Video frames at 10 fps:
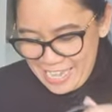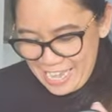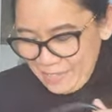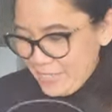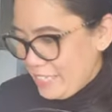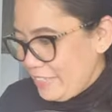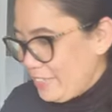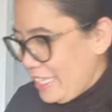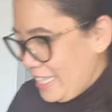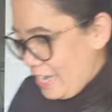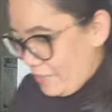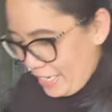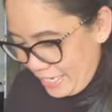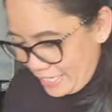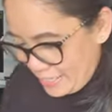Absolutely love
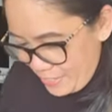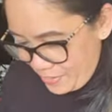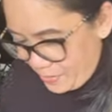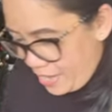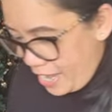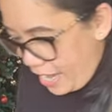it. So,